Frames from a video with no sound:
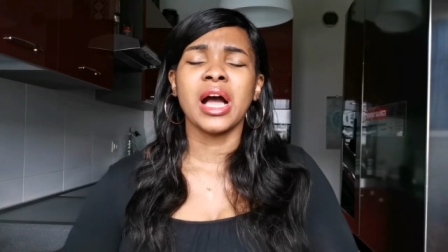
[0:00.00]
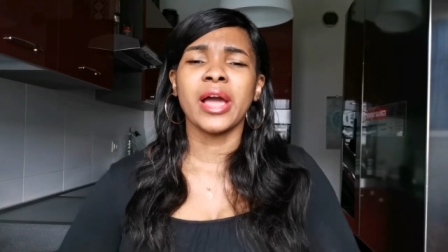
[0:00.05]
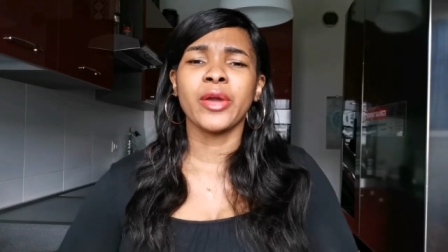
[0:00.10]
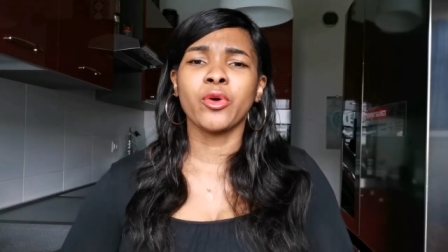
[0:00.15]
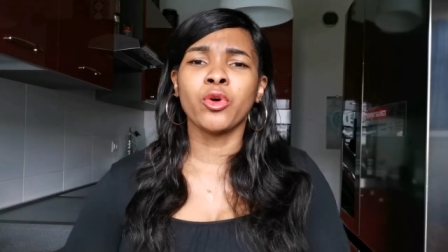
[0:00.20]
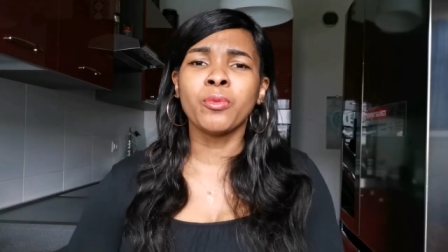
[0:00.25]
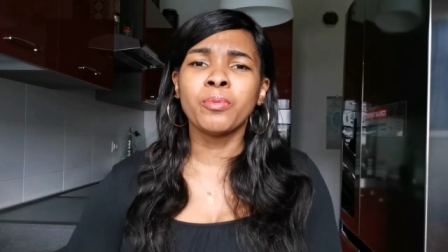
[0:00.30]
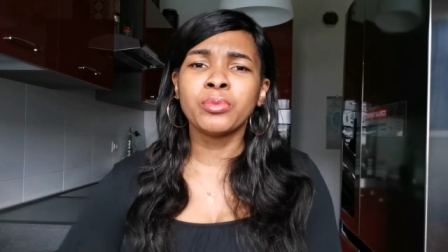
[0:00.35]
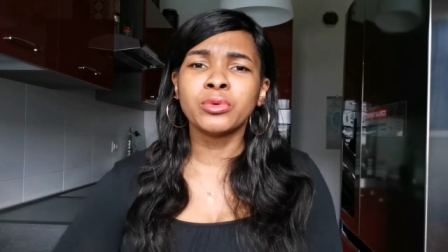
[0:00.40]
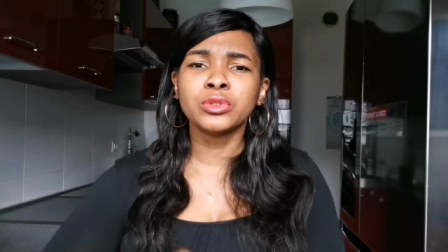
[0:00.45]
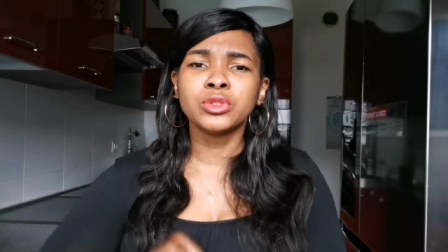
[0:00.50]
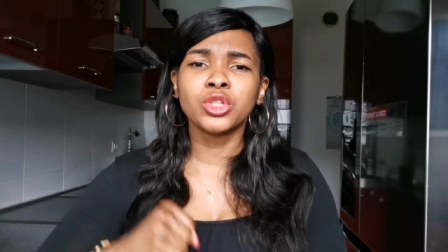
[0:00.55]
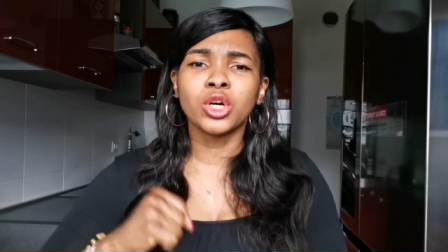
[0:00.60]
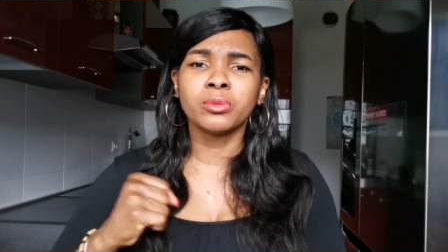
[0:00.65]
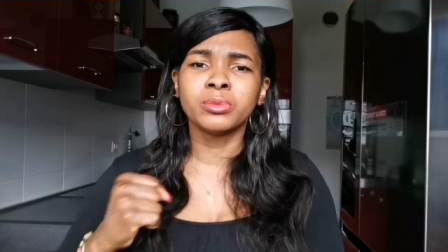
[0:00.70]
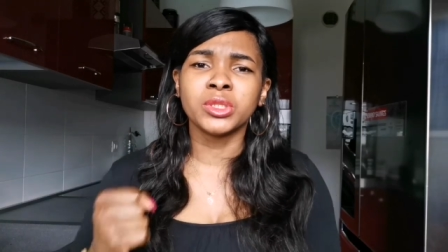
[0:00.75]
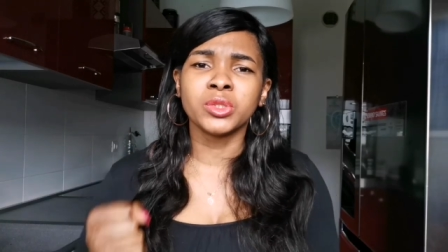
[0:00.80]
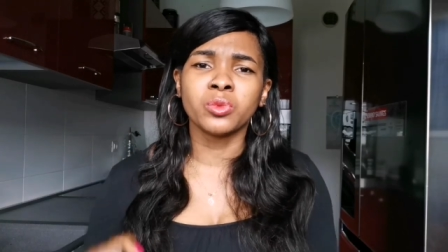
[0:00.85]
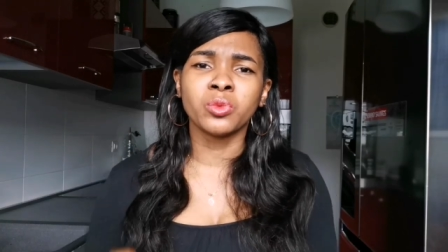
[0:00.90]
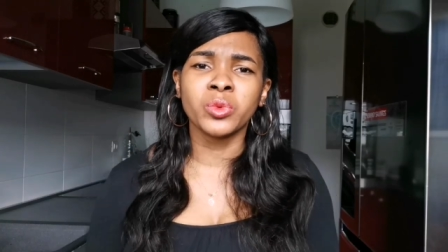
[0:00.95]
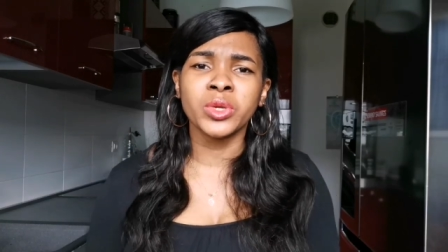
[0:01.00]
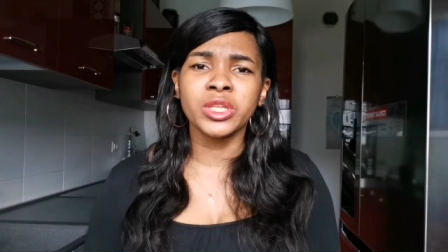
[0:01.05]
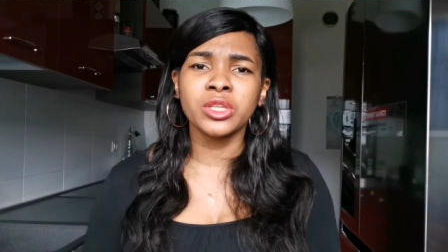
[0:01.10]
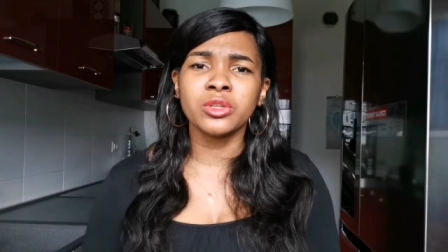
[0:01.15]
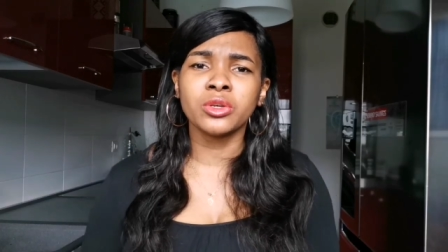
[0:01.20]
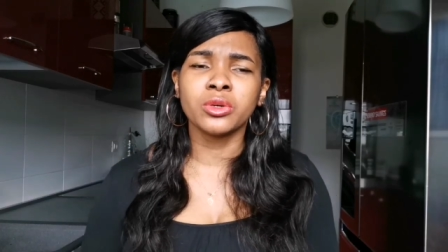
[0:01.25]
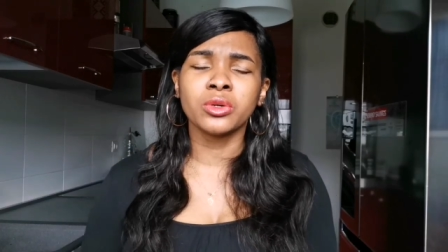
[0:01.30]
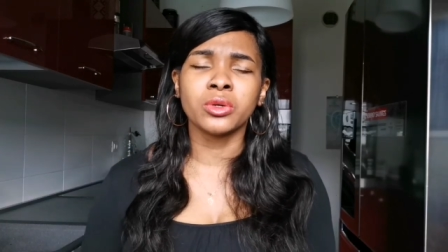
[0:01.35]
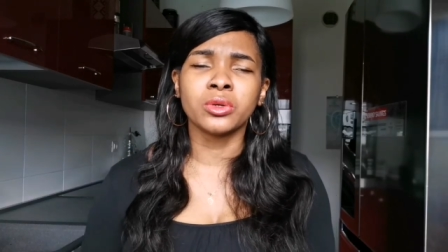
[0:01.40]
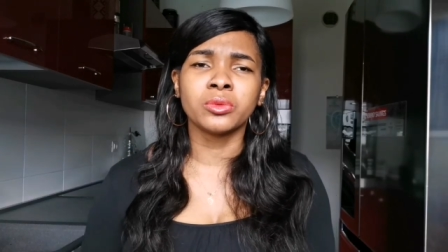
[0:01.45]
I opened up the
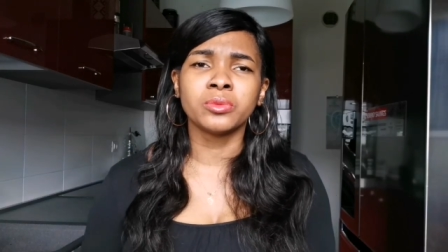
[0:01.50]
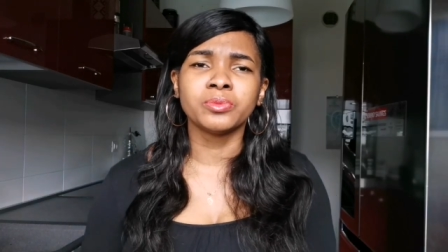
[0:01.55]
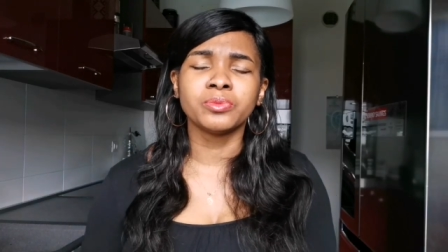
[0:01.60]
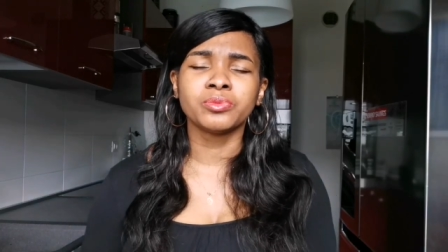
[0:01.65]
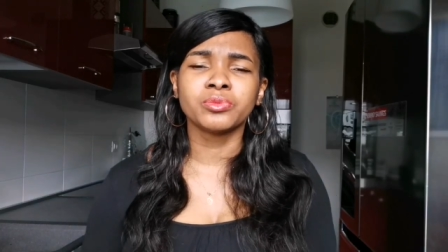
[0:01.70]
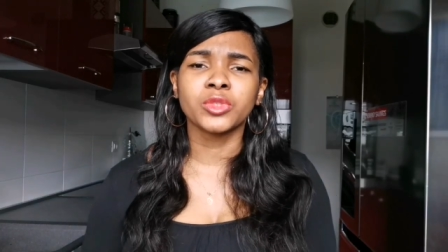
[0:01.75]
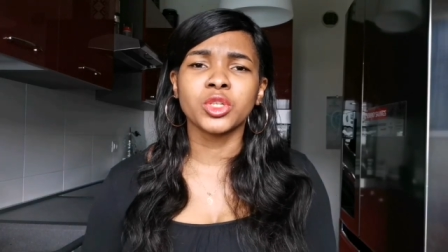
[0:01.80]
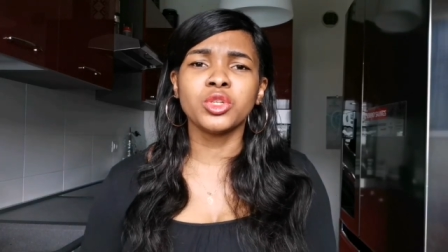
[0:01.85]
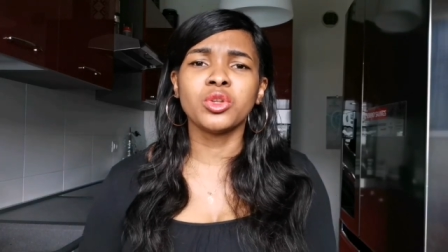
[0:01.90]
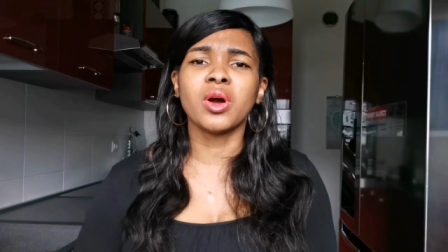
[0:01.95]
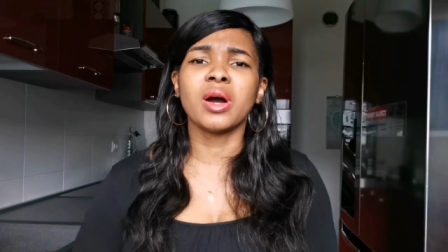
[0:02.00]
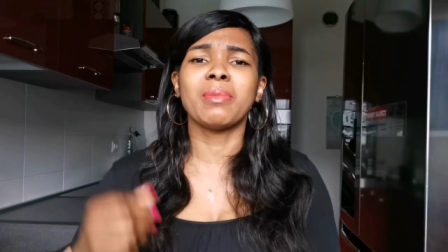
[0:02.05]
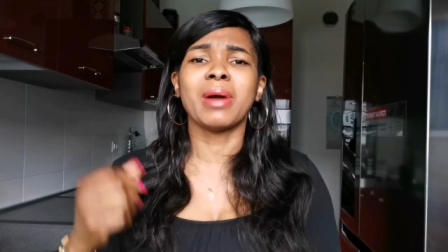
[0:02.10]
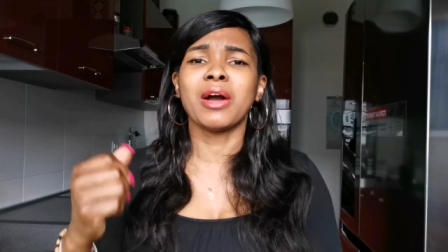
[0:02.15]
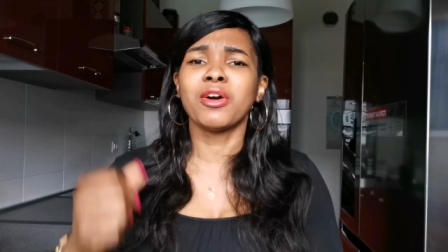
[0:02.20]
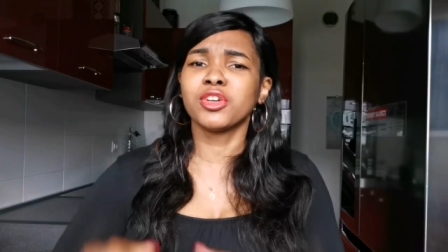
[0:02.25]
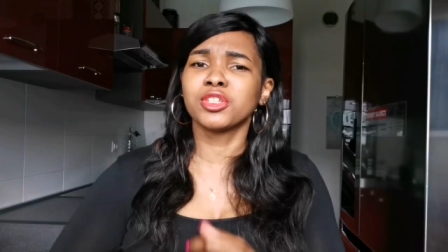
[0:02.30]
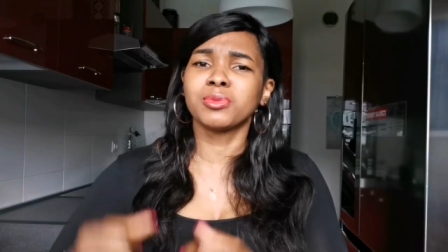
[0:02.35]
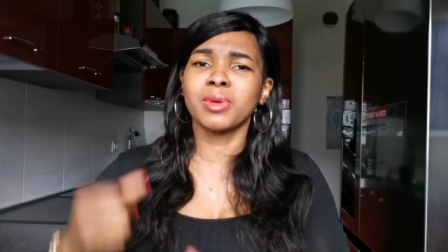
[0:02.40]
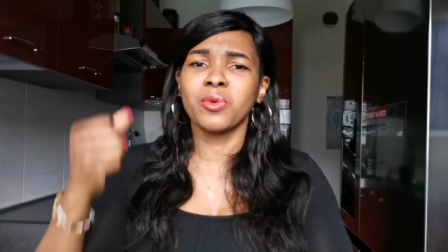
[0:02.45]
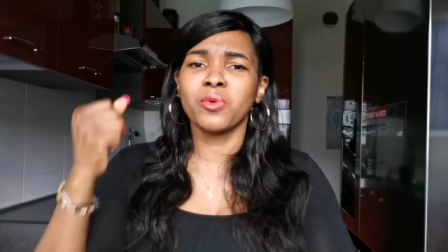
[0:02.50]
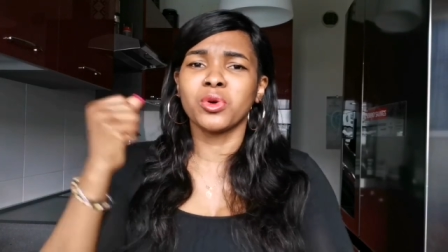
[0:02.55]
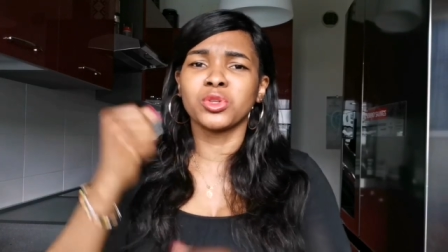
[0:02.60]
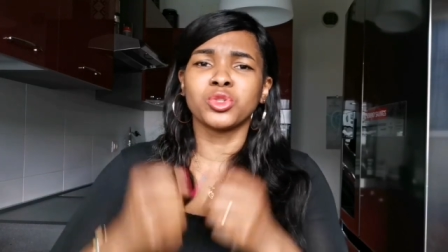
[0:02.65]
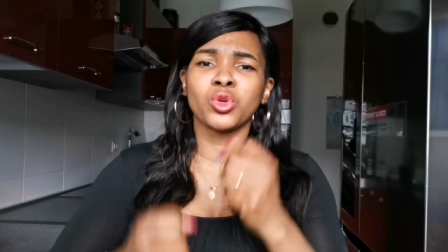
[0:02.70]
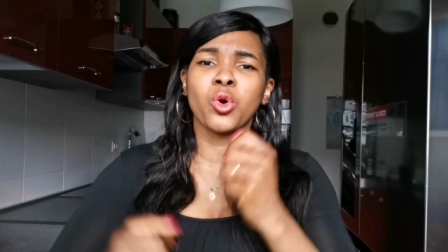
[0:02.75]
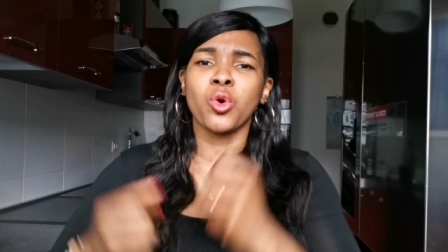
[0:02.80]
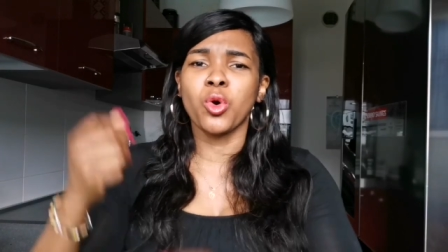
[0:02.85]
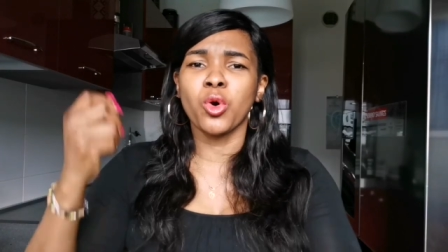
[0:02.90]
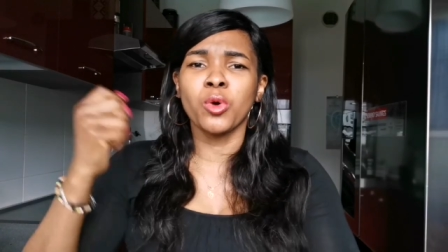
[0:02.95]
window you know my husband
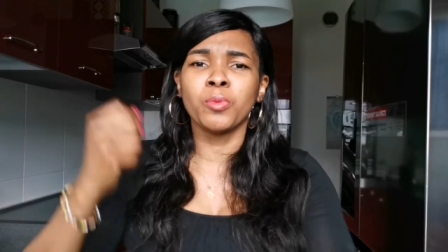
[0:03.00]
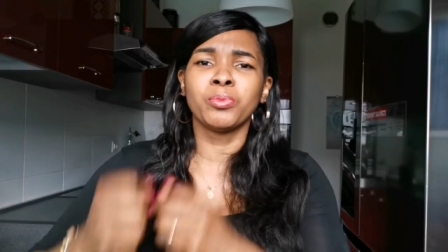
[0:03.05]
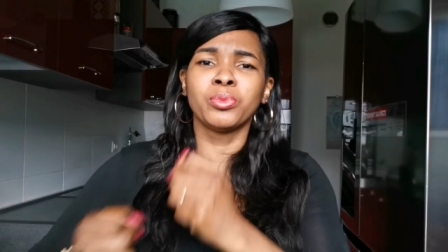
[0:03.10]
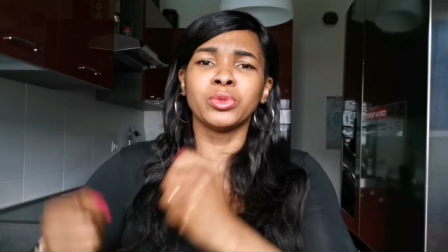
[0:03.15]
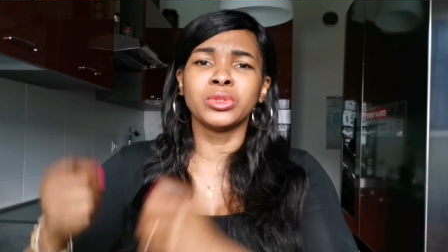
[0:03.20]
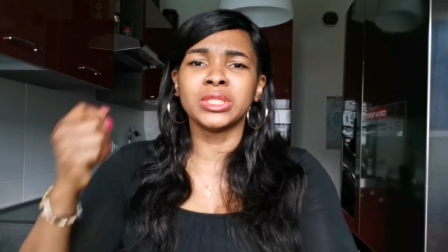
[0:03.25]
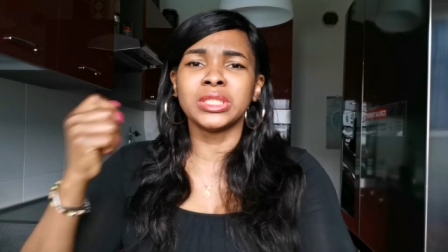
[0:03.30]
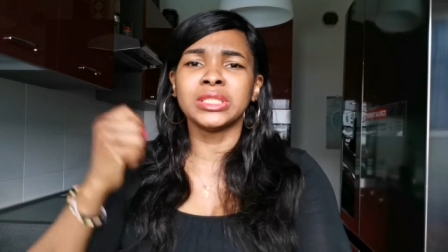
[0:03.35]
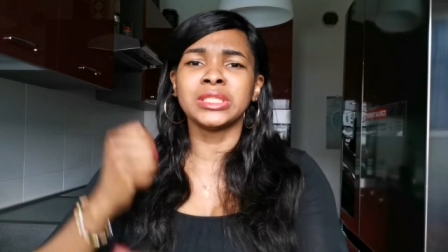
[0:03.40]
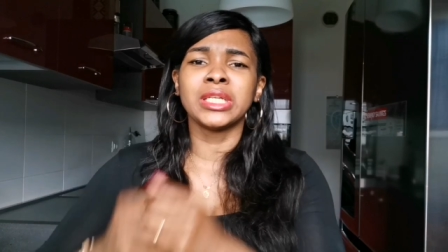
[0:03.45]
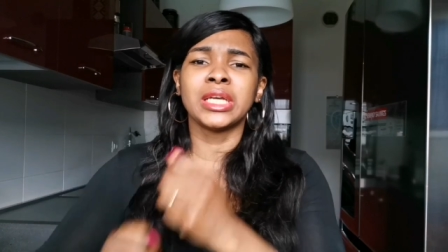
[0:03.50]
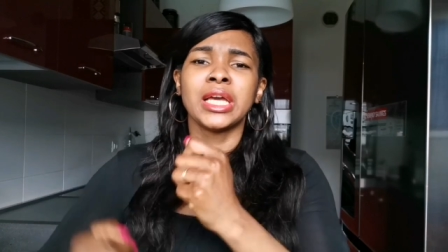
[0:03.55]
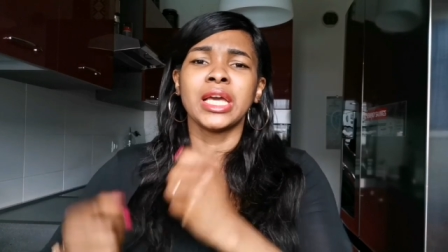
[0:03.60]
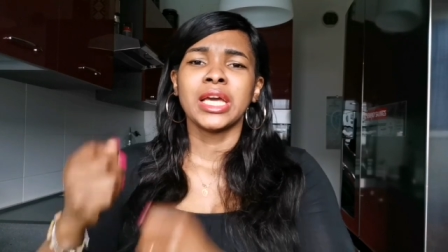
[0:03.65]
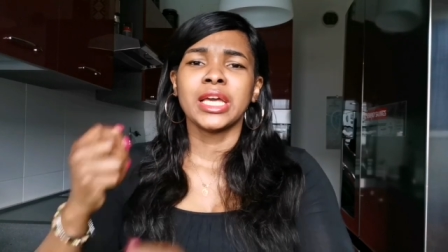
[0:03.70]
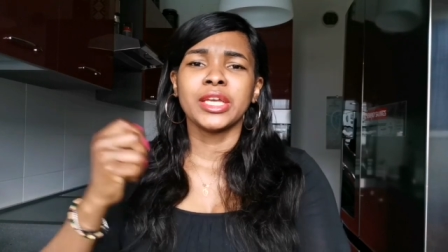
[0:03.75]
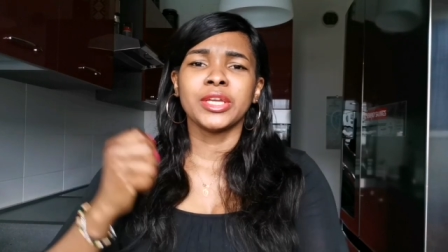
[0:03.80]
was opening